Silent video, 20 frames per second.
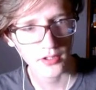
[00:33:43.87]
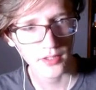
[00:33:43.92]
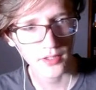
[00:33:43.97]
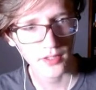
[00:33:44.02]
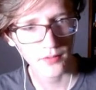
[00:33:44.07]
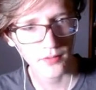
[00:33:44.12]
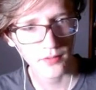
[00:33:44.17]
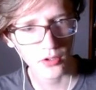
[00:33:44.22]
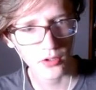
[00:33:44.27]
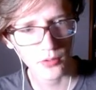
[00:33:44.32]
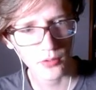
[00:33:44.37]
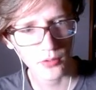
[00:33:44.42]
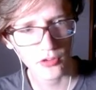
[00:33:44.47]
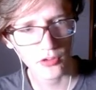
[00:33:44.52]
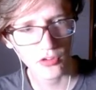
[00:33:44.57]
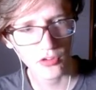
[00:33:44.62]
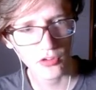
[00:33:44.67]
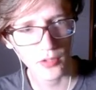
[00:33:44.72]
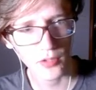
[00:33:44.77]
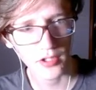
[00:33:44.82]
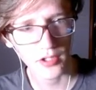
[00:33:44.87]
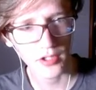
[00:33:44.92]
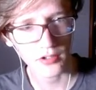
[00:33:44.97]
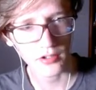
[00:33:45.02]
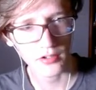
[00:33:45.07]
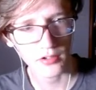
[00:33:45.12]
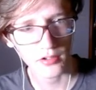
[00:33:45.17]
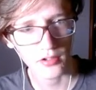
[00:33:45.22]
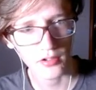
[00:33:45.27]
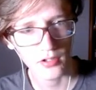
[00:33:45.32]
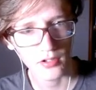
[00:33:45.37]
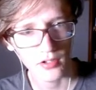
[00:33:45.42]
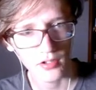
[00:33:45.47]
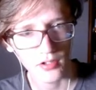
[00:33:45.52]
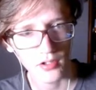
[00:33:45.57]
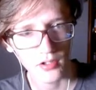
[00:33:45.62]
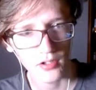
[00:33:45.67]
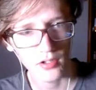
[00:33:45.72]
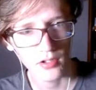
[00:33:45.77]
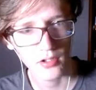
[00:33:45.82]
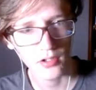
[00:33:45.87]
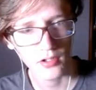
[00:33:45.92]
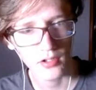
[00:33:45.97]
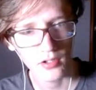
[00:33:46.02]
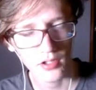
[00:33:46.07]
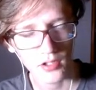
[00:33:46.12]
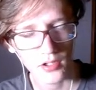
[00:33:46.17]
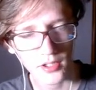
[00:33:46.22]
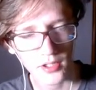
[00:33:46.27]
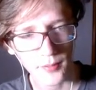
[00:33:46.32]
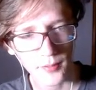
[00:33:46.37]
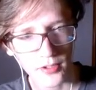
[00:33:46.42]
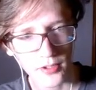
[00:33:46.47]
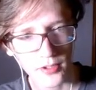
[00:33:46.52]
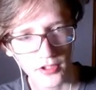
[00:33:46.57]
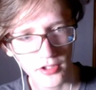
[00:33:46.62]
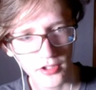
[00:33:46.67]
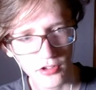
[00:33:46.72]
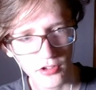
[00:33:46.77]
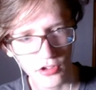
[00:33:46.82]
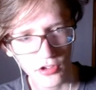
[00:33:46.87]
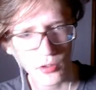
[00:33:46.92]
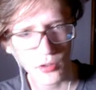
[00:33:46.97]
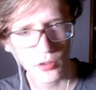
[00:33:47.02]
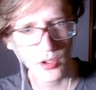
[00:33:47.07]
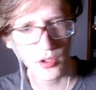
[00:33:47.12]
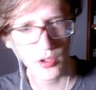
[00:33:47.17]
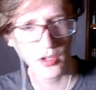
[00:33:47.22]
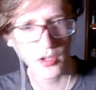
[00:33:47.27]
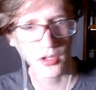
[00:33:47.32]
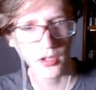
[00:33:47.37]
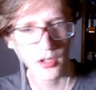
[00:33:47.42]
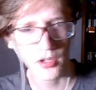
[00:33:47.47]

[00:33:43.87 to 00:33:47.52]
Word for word: Give the girl what she wants. Come on, listen to her!